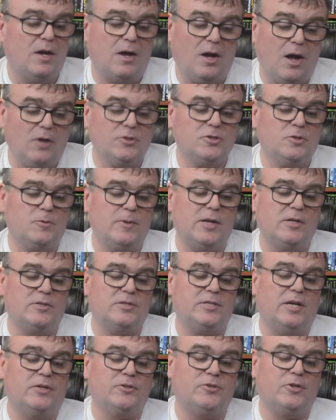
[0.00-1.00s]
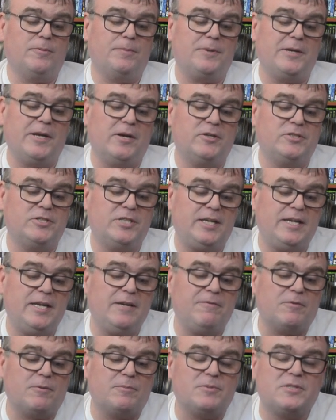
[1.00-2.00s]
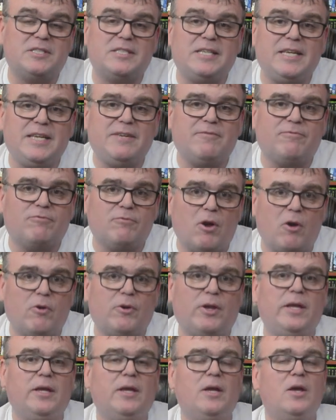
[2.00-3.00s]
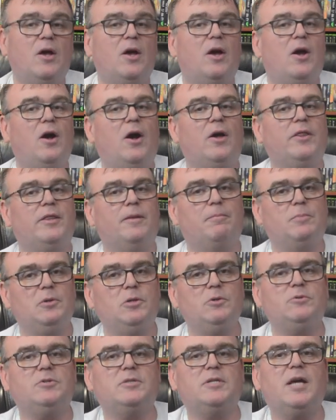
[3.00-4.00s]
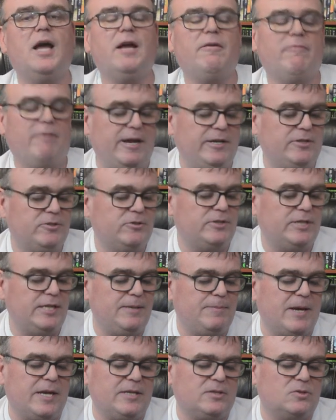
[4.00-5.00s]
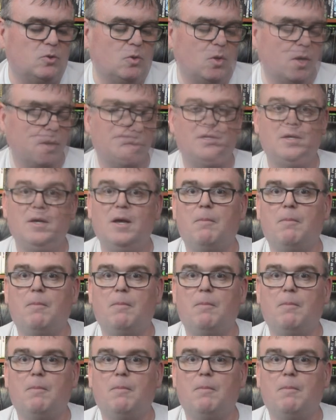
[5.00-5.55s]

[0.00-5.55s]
also went on sale during P R G E from Steve Roney on the Blue Sky Rangers eBay store.